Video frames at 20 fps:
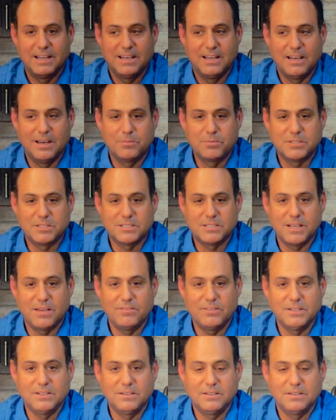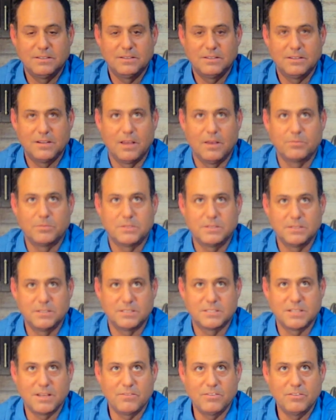up to seven, up to
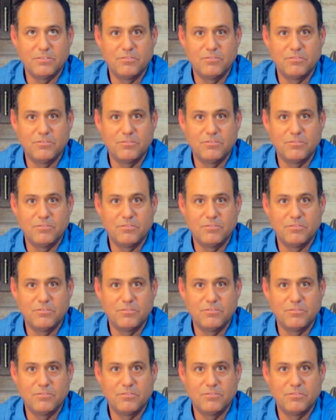seven